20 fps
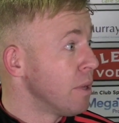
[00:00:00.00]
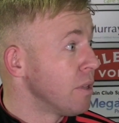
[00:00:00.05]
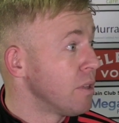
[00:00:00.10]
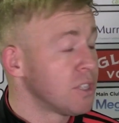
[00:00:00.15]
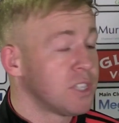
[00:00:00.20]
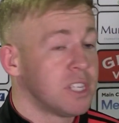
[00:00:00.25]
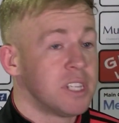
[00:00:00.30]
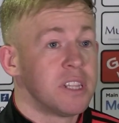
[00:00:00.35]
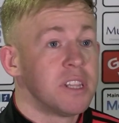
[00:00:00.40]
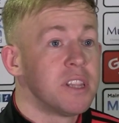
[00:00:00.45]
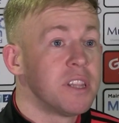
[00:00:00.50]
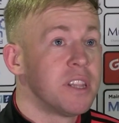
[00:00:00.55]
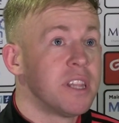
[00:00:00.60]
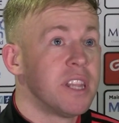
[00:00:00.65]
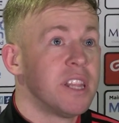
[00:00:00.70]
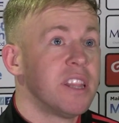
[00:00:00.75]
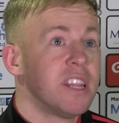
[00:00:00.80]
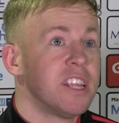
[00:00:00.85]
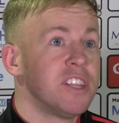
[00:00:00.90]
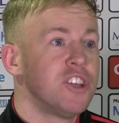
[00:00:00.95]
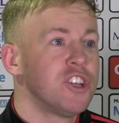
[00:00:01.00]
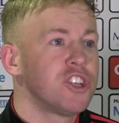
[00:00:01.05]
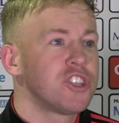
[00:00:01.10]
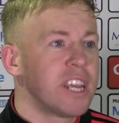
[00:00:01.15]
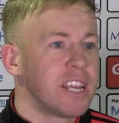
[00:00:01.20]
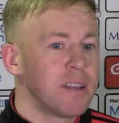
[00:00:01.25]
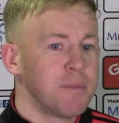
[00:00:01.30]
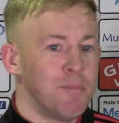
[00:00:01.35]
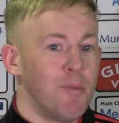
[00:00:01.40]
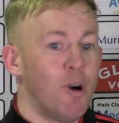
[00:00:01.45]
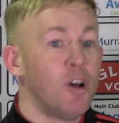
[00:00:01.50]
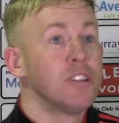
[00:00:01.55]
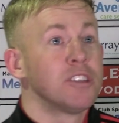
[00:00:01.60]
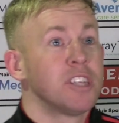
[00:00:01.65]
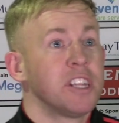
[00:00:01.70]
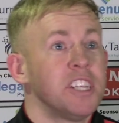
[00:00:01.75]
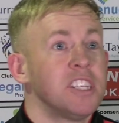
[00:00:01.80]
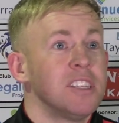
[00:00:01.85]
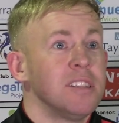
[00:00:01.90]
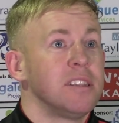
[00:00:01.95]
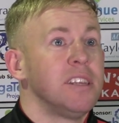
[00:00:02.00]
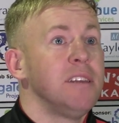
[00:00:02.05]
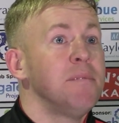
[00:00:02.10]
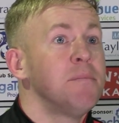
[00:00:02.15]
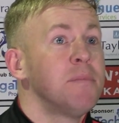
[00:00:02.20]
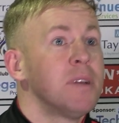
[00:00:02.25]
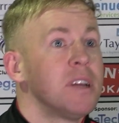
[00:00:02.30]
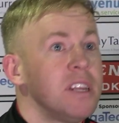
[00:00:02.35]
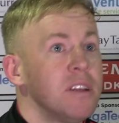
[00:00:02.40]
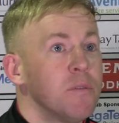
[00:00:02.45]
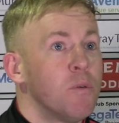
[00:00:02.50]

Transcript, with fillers: But listen, I just think Morton's a decent team.